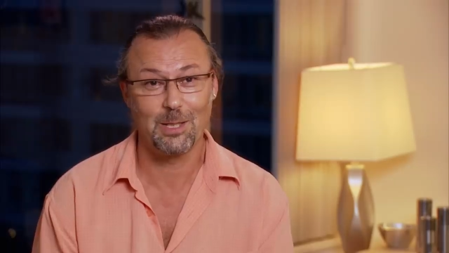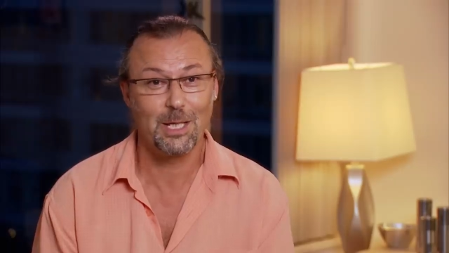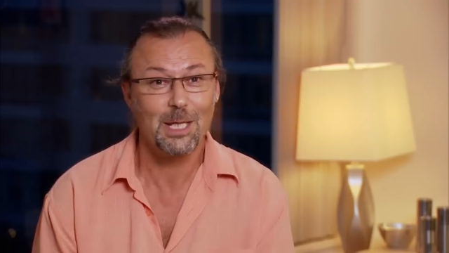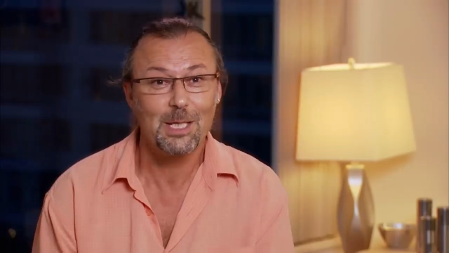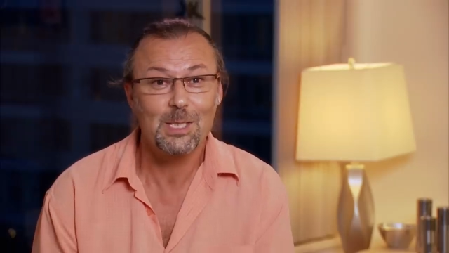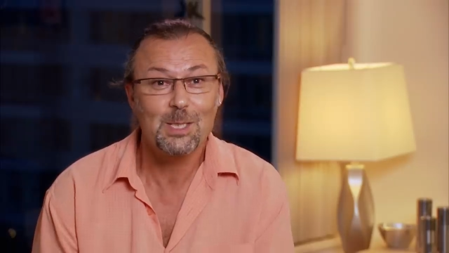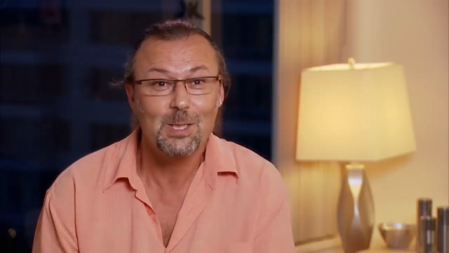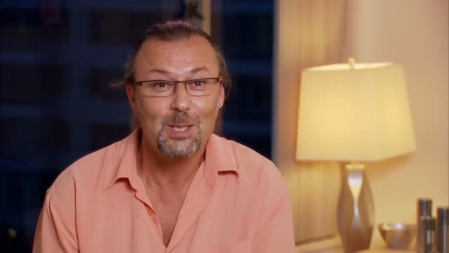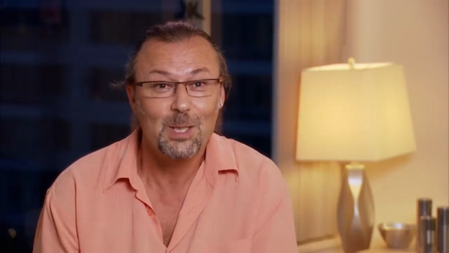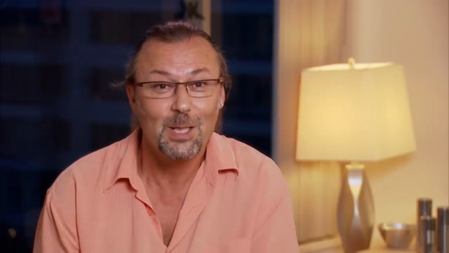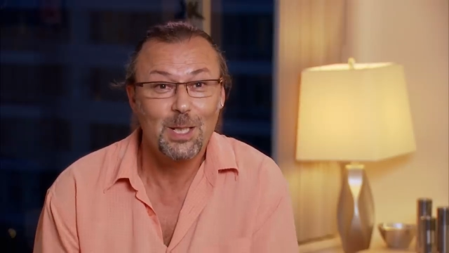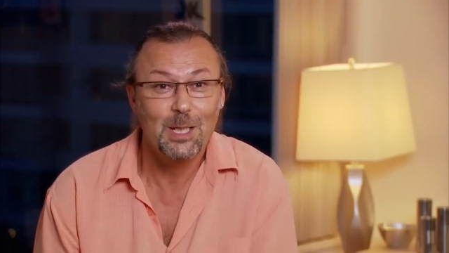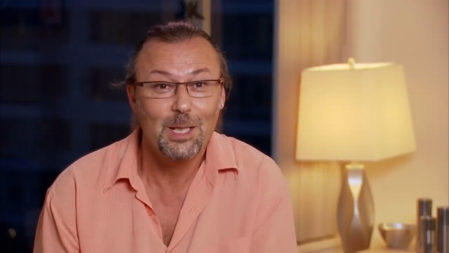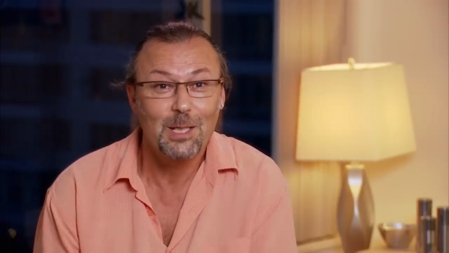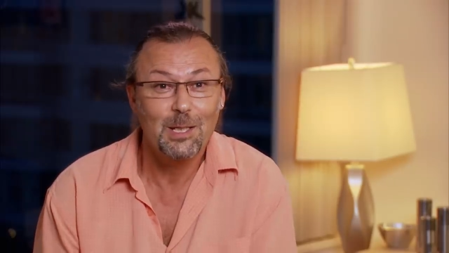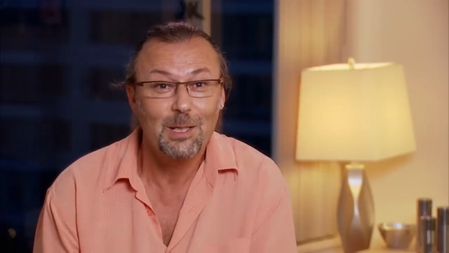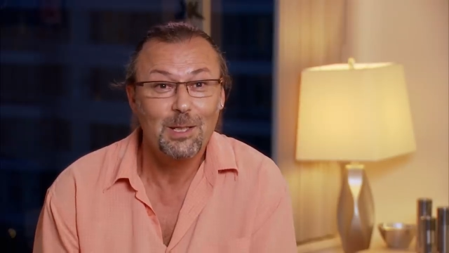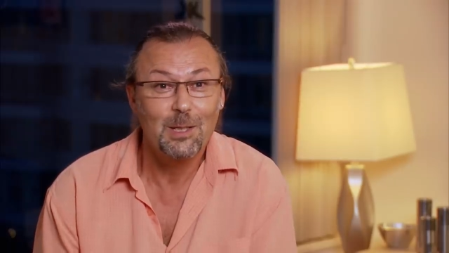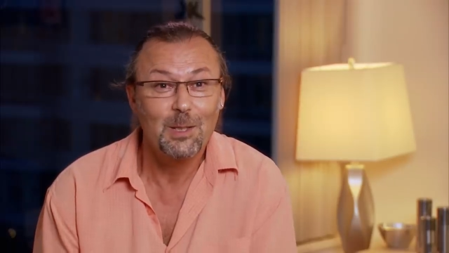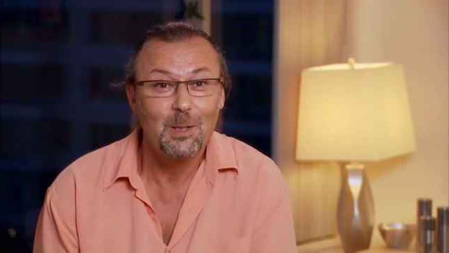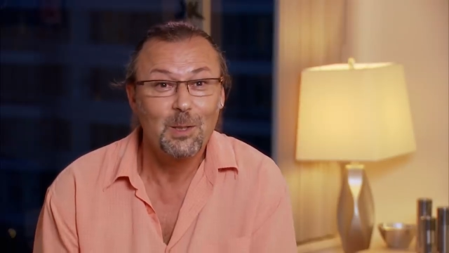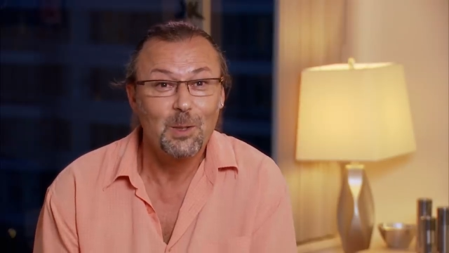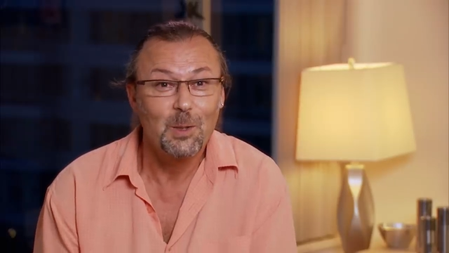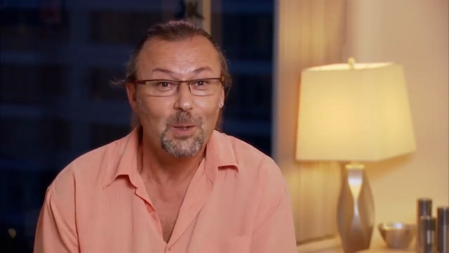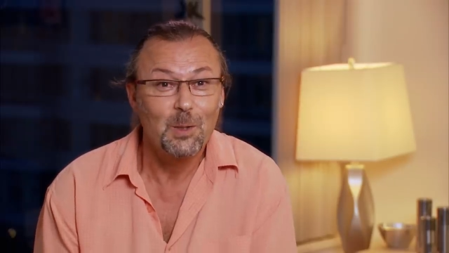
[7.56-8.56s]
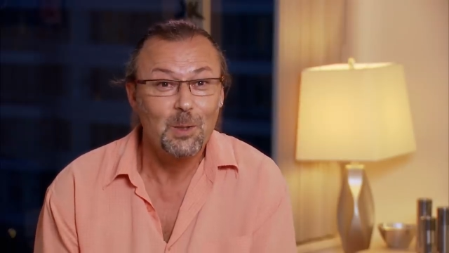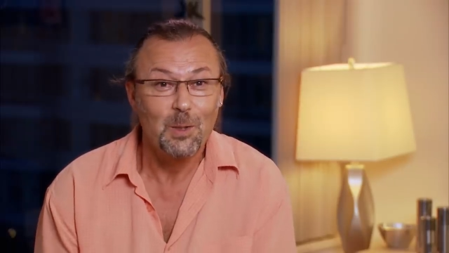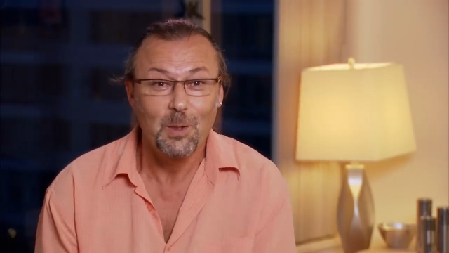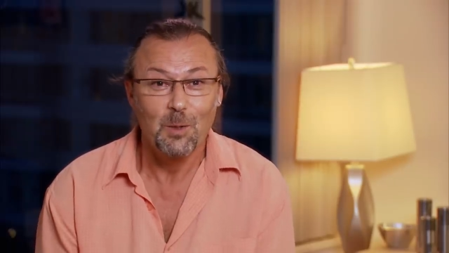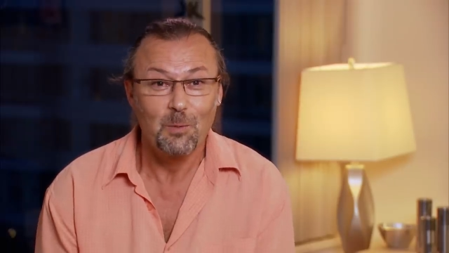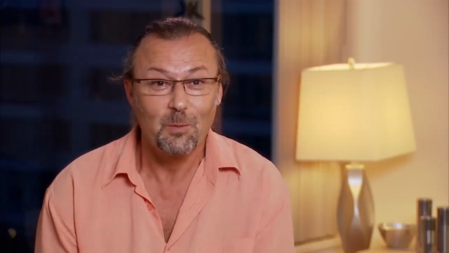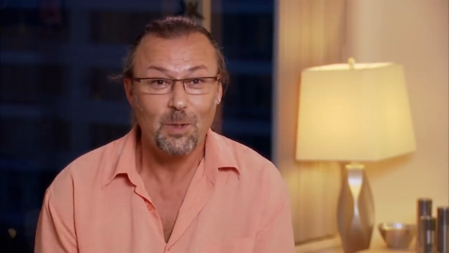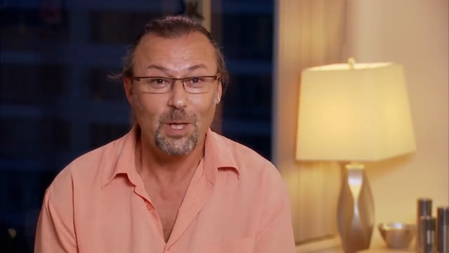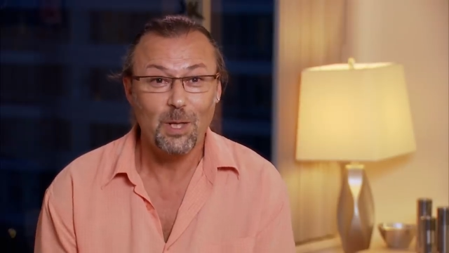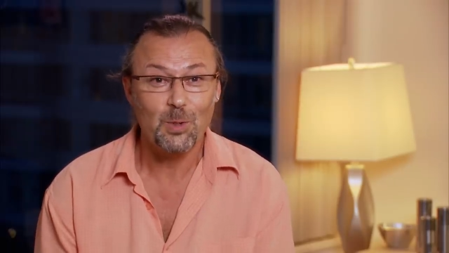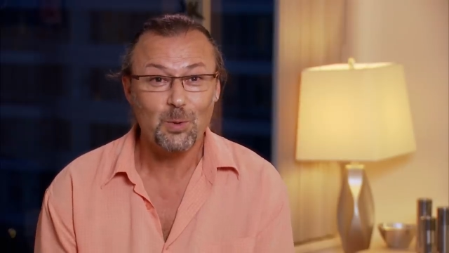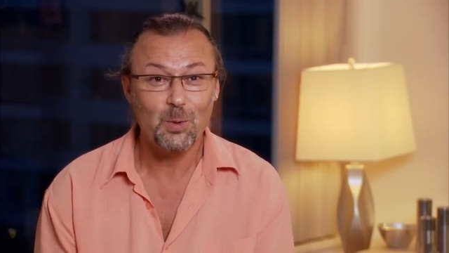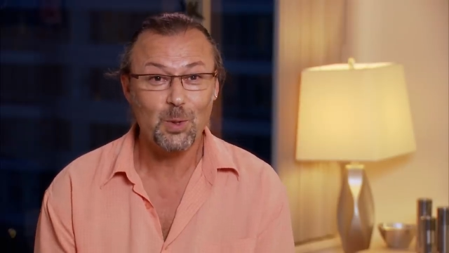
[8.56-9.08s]
destiny,
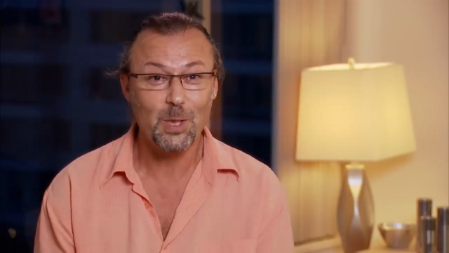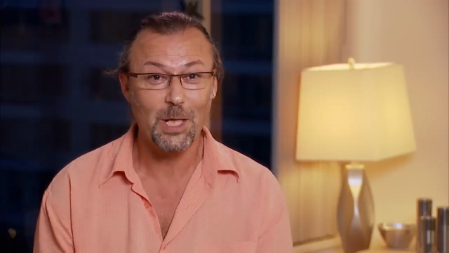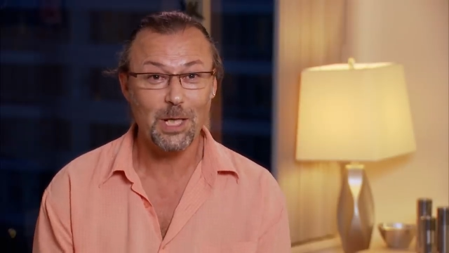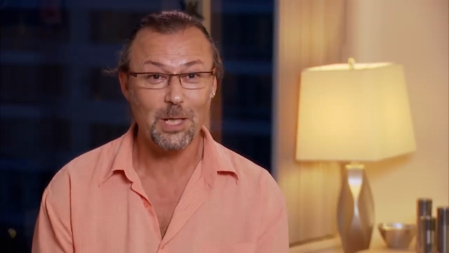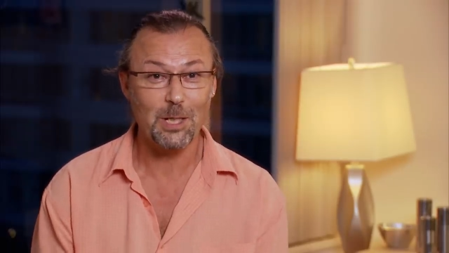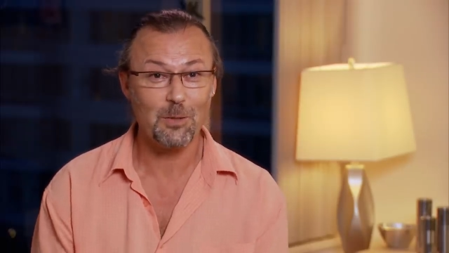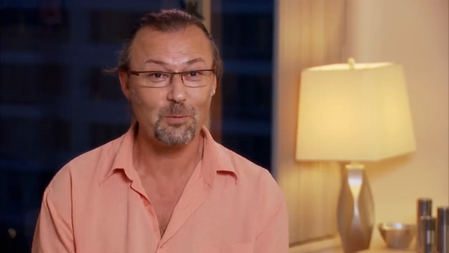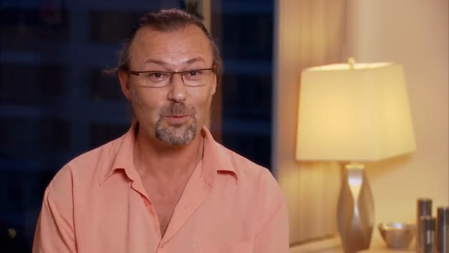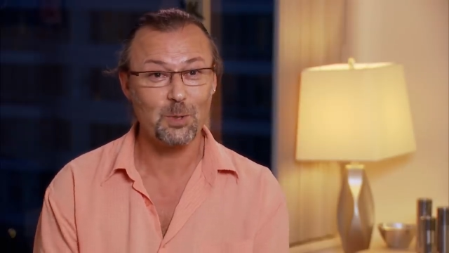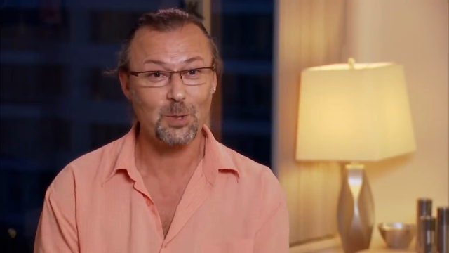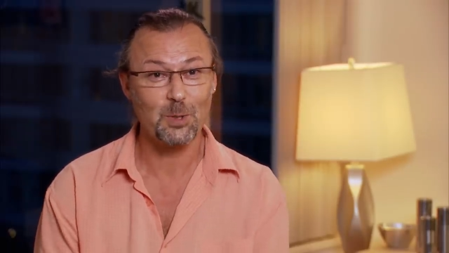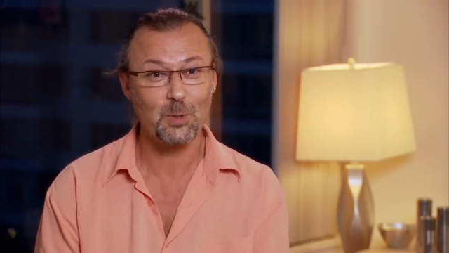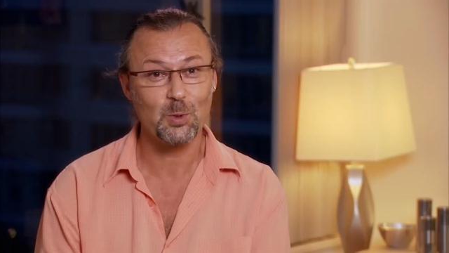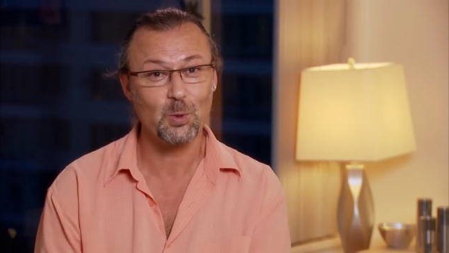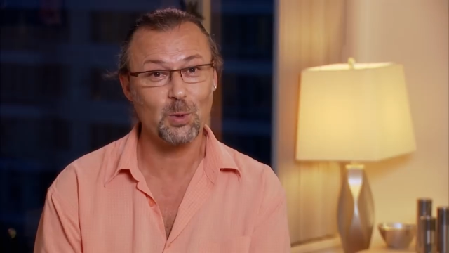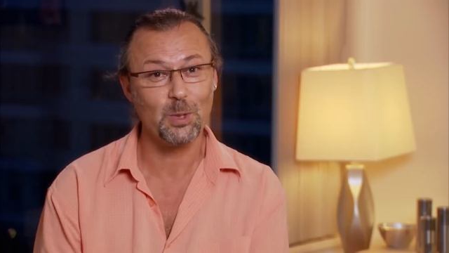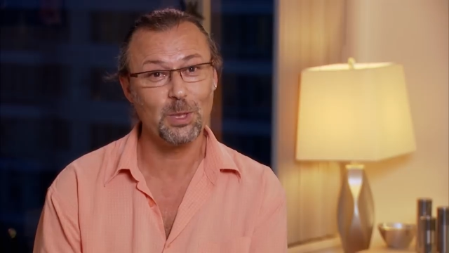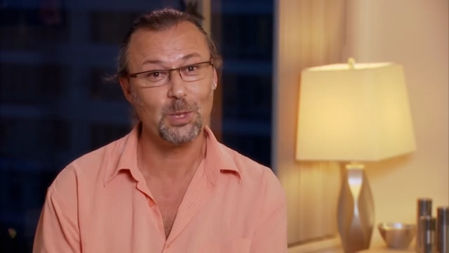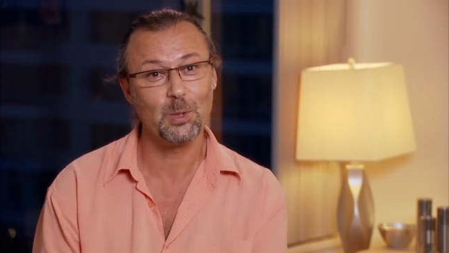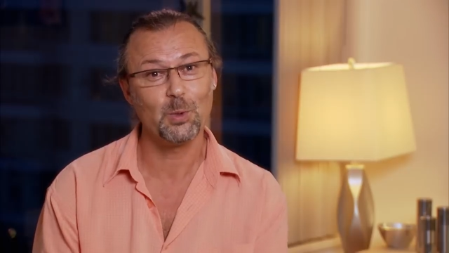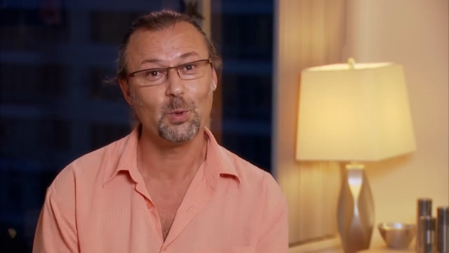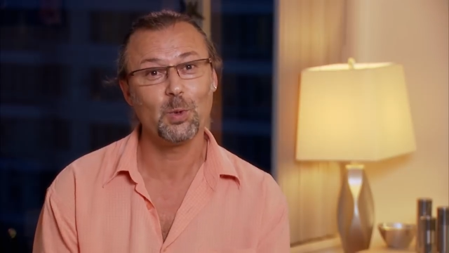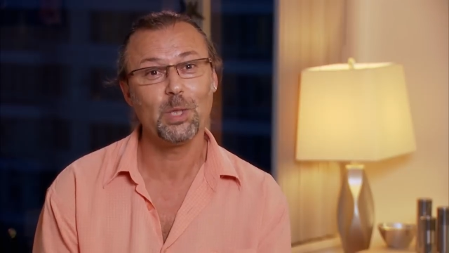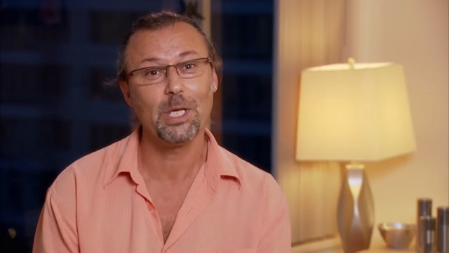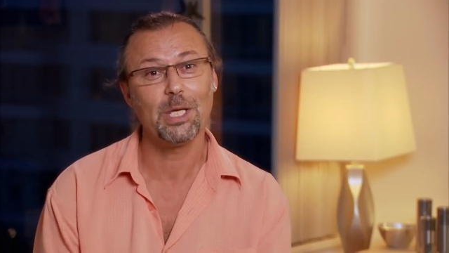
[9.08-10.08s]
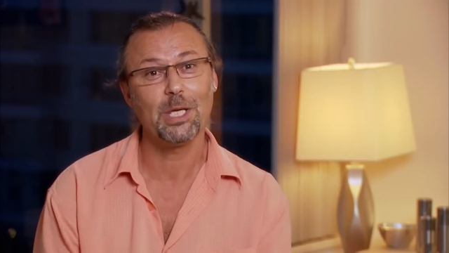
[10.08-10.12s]
we are together for 22